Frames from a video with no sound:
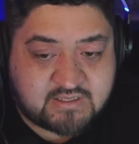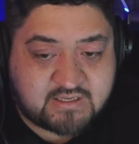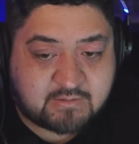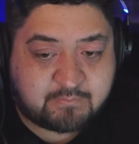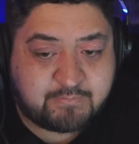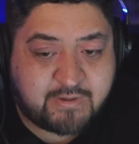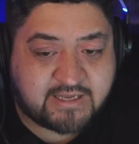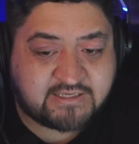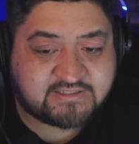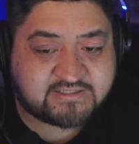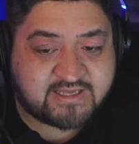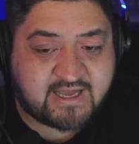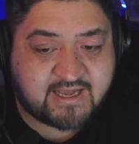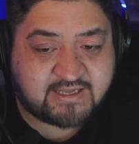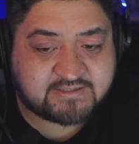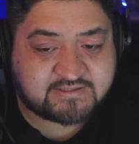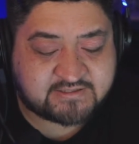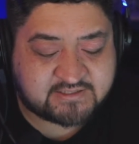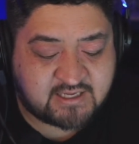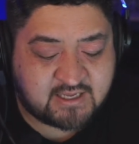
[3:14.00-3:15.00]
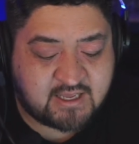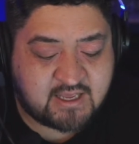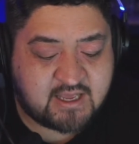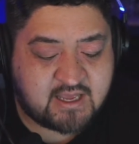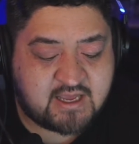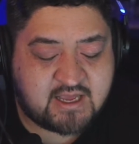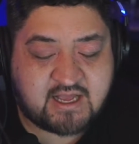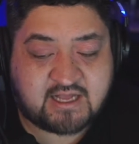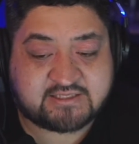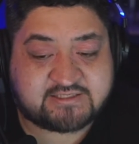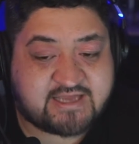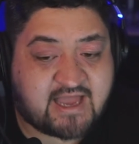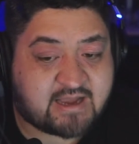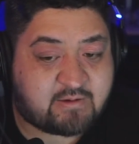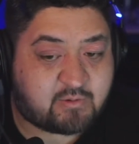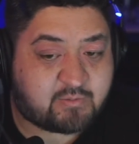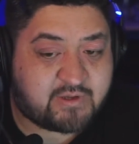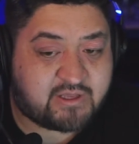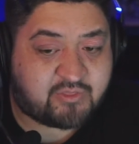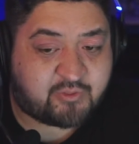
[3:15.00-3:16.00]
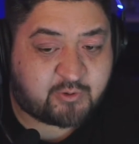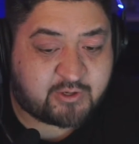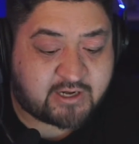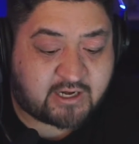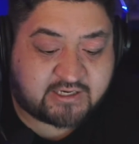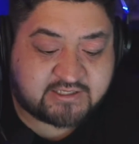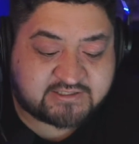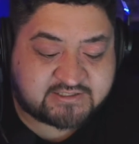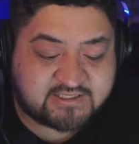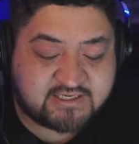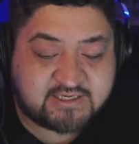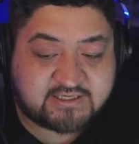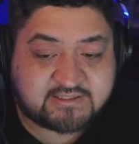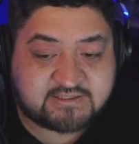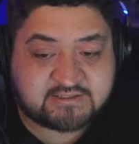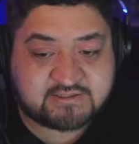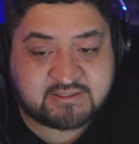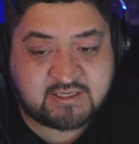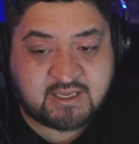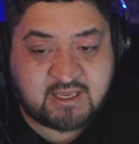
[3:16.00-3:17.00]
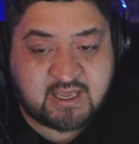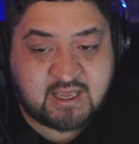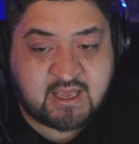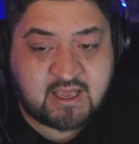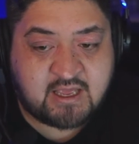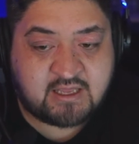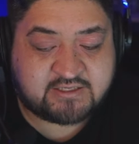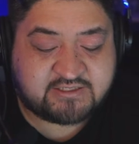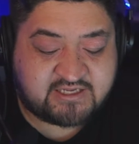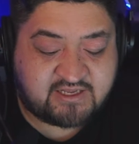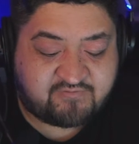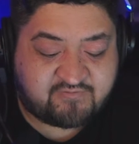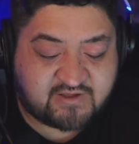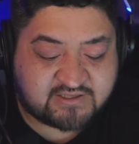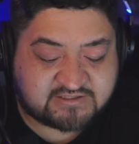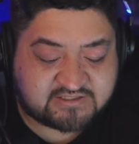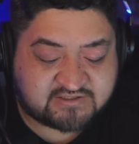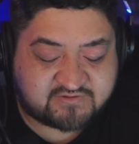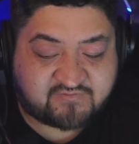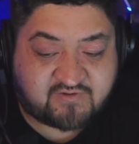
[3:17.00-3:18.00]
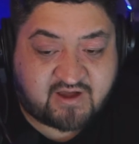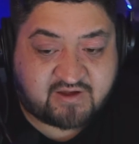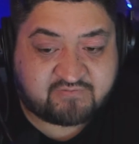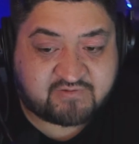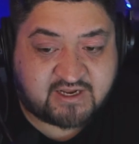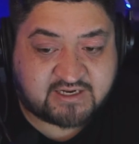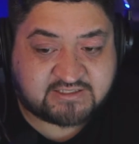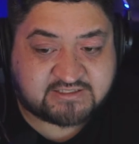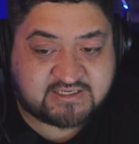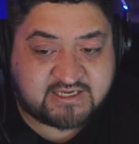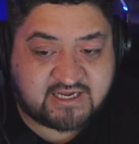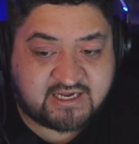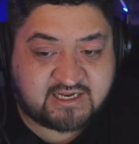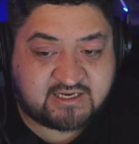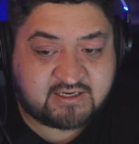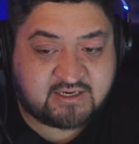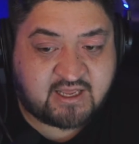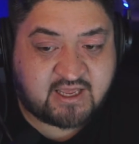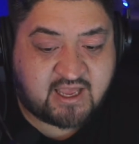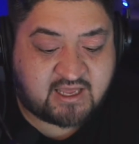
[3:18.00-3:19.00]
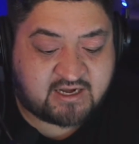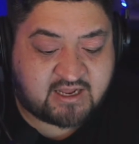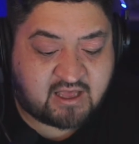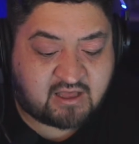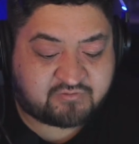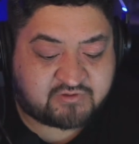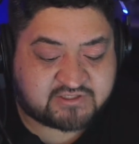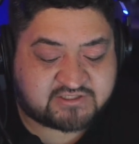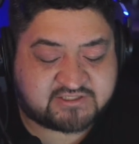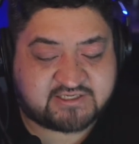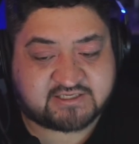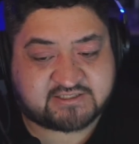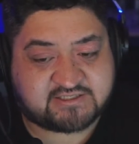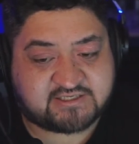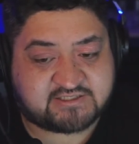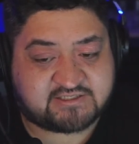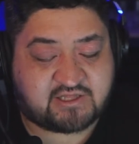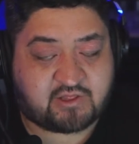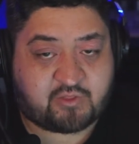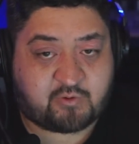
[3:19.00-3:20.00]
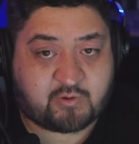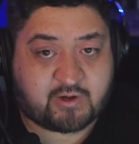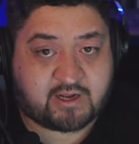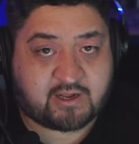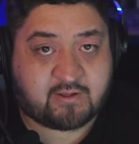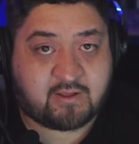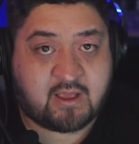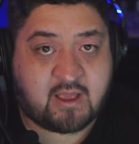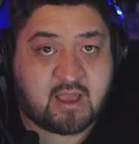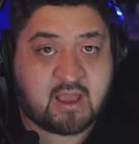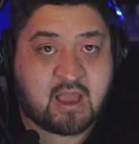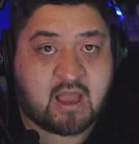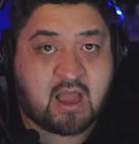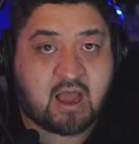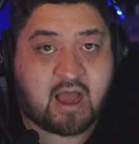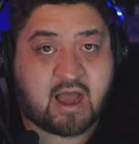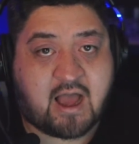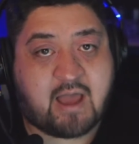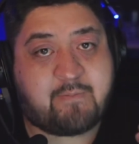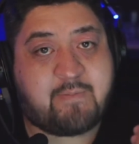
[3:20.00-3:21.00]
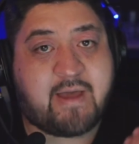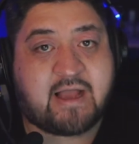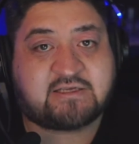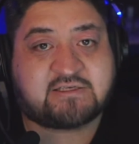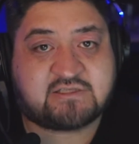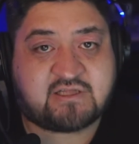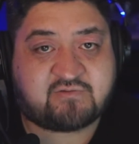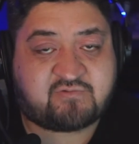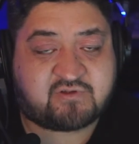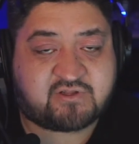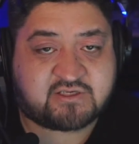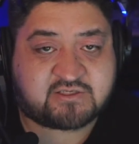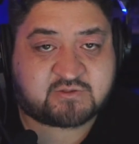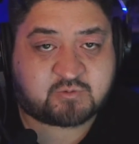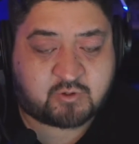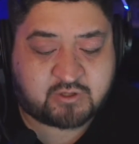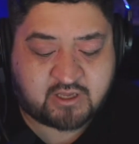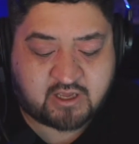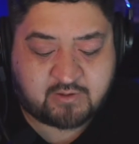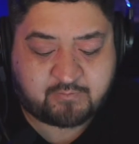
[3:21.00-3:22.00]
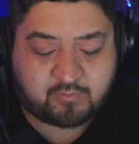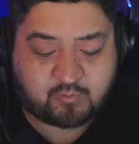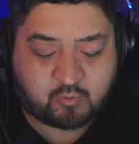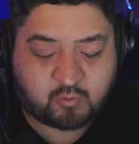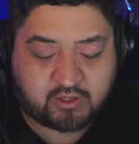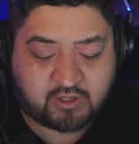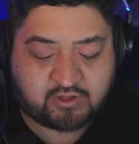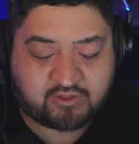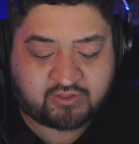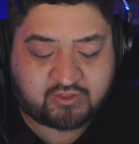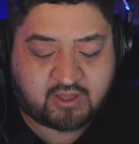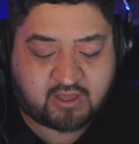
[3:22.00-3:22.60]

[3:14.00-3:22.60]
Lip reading: base stats, attack would be 396, defense is 519, and health is 663. I max leveled this one up with